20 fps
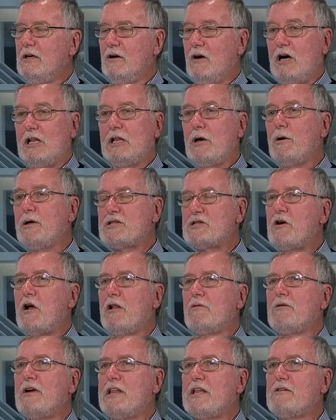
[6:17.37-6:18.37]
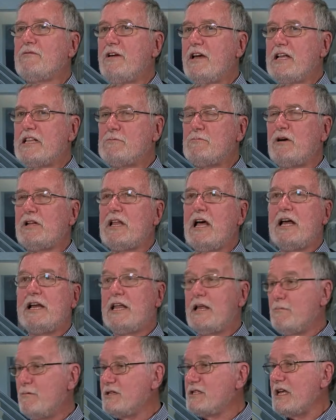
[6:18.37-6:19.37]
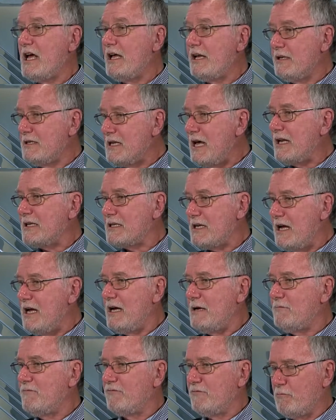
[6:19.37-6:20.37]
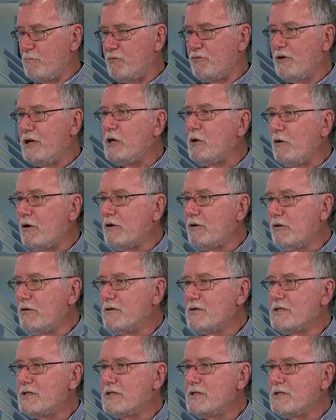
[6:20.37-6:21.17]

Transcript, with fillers: although it's already available on Amazon dot com for pre-order.